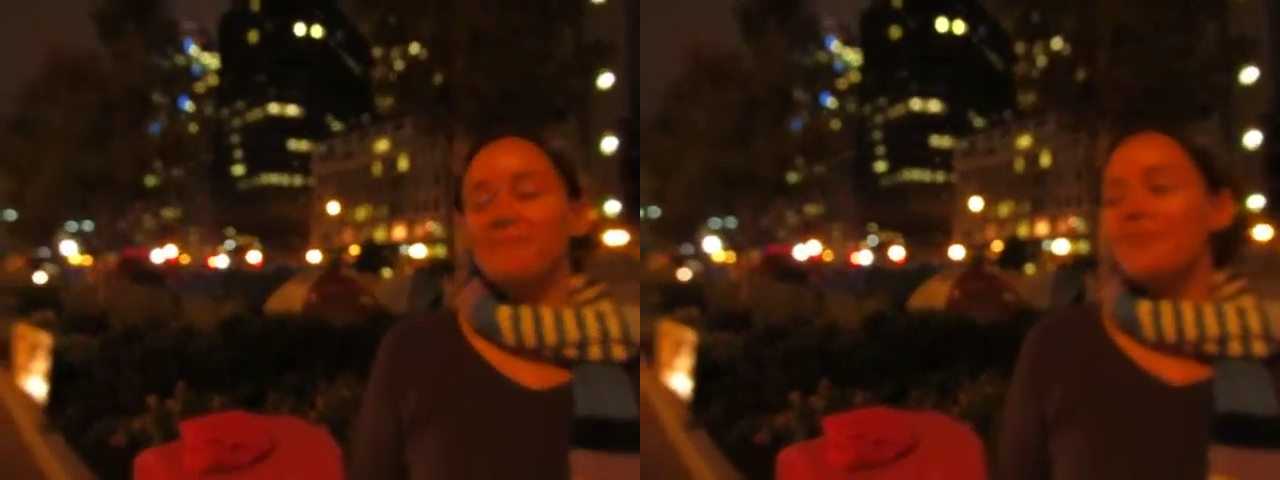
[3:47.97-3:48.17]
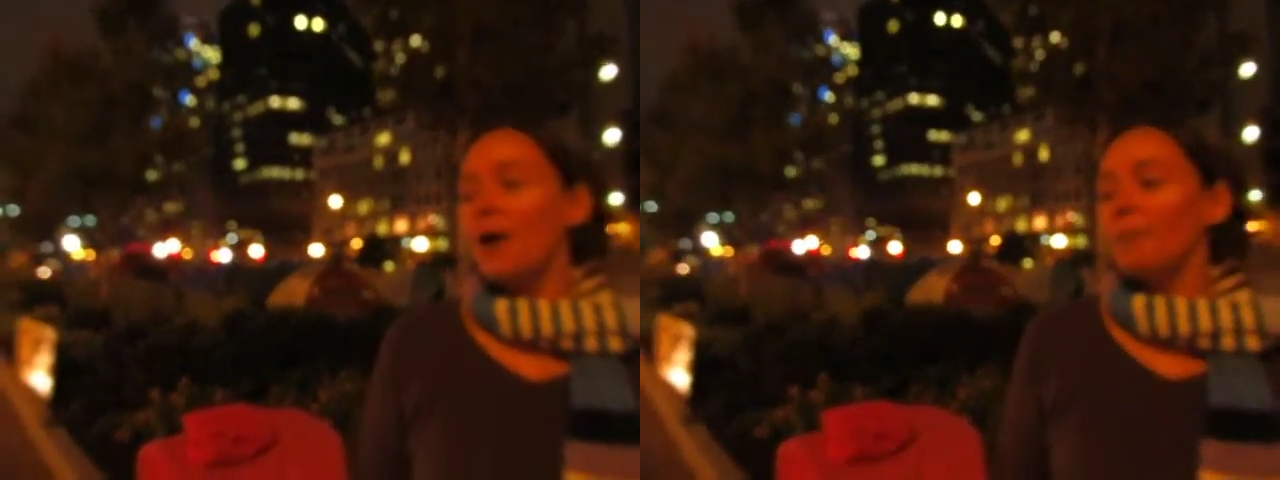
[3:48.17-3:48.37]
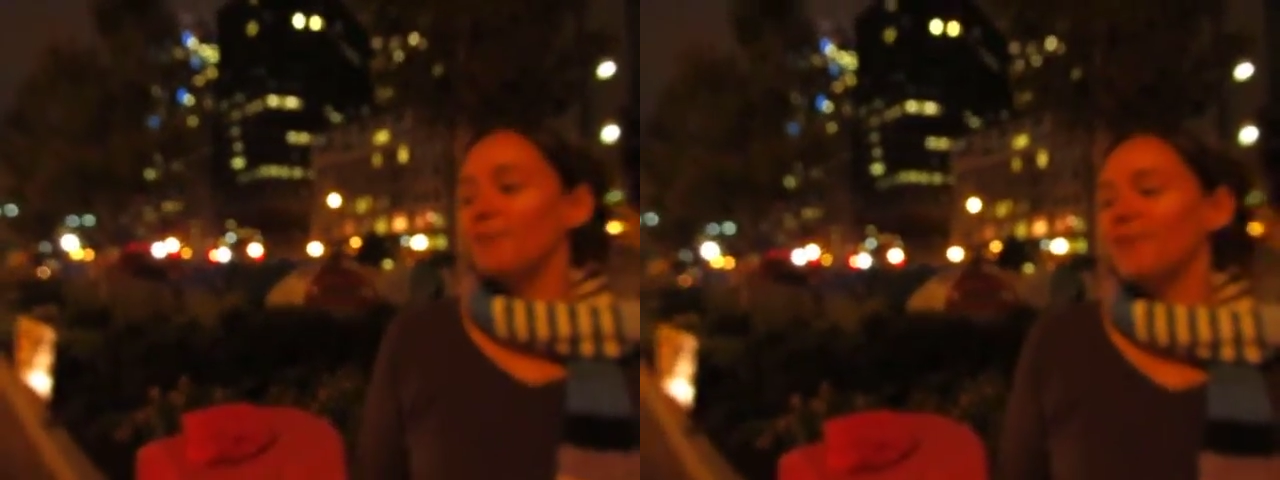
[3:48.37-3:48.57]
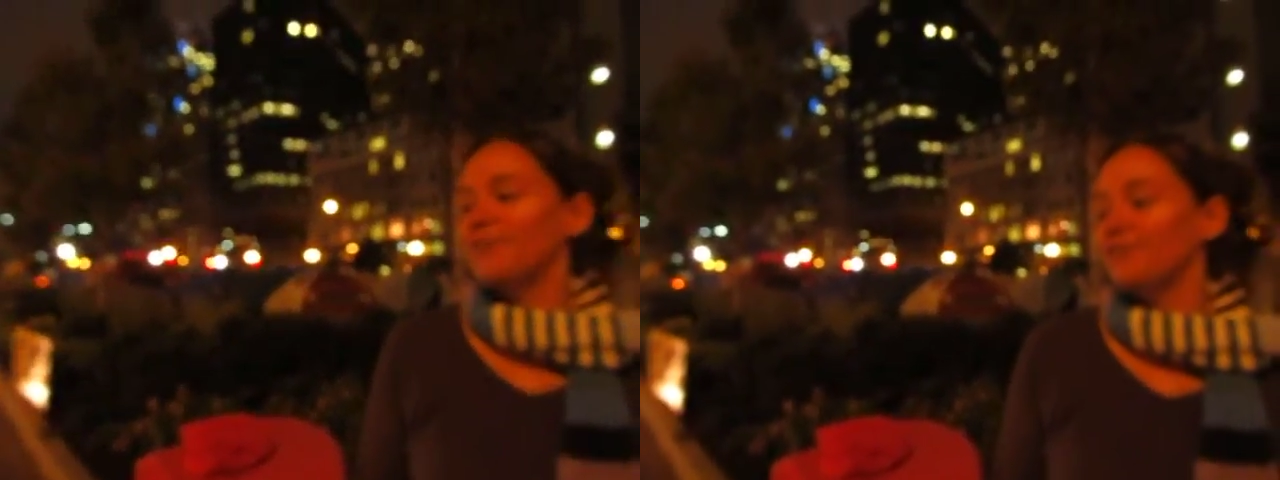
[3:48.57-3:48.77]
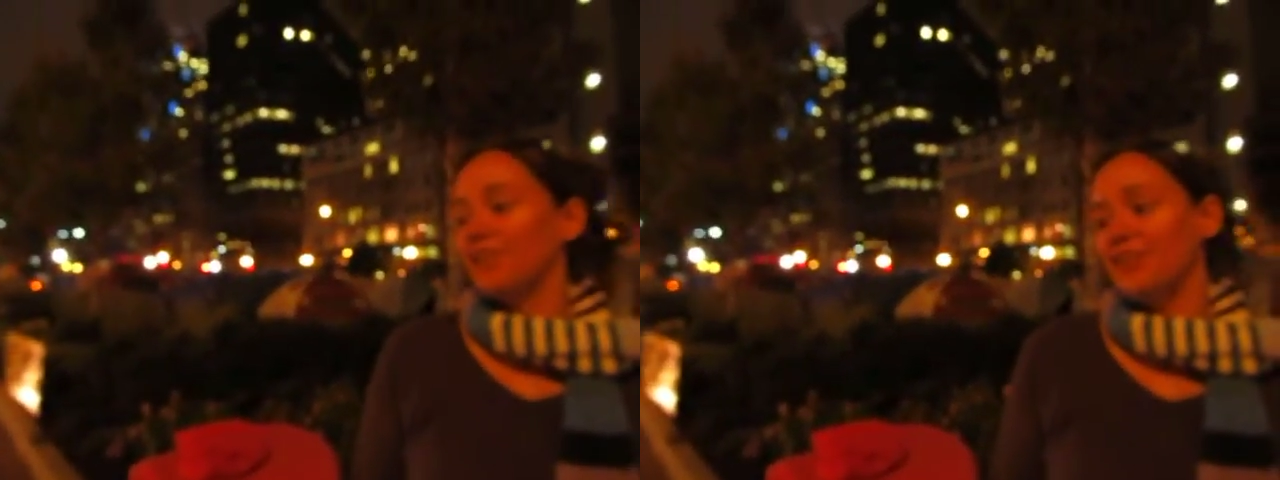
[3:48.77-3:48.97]
not be
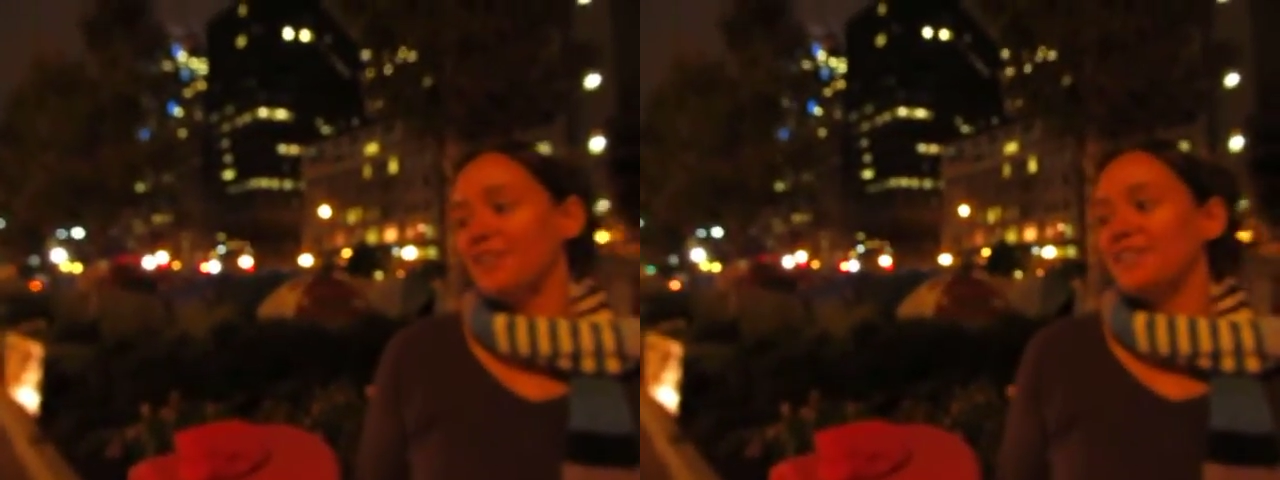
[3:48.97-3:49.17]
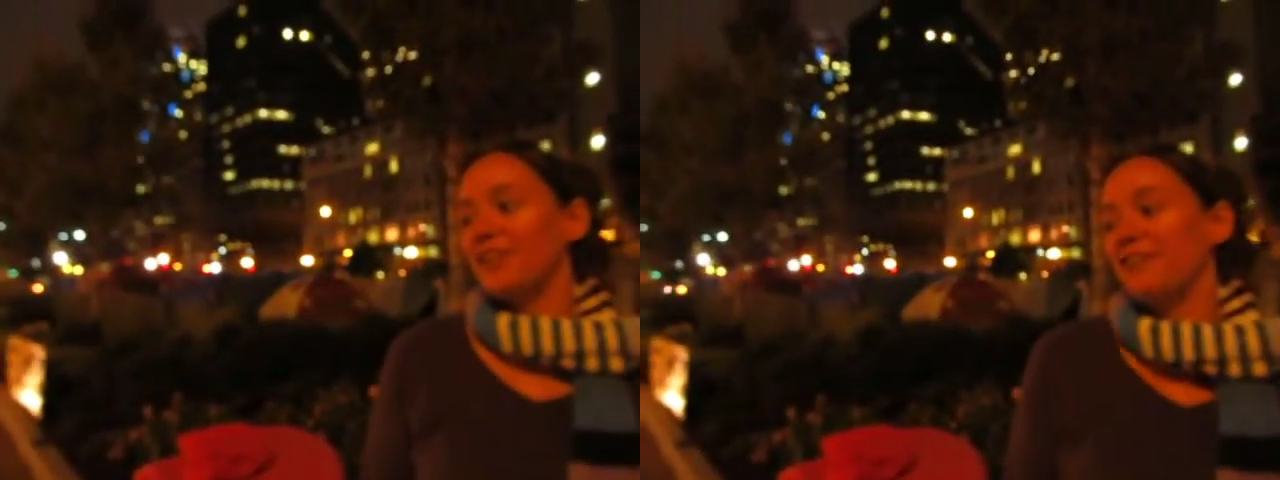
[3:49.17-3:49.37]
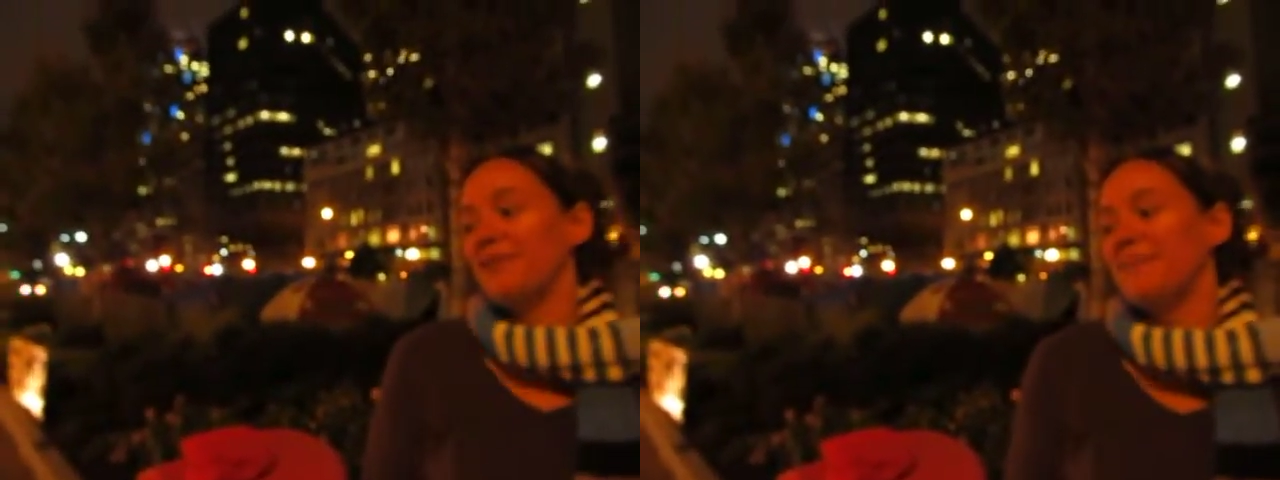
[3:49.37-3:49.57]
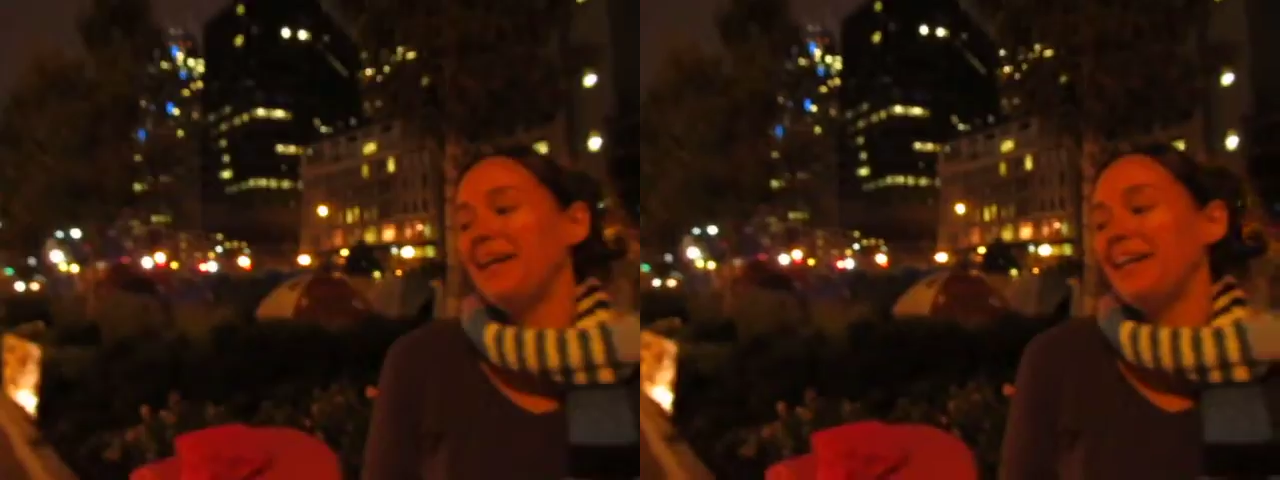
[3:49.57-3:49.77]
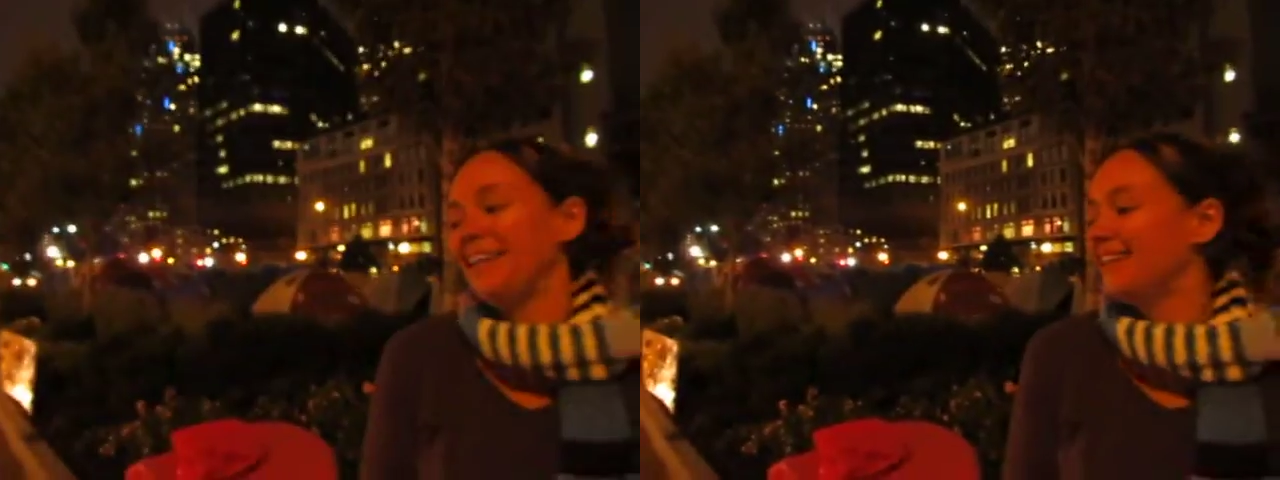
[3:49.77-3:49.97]
realistic for me.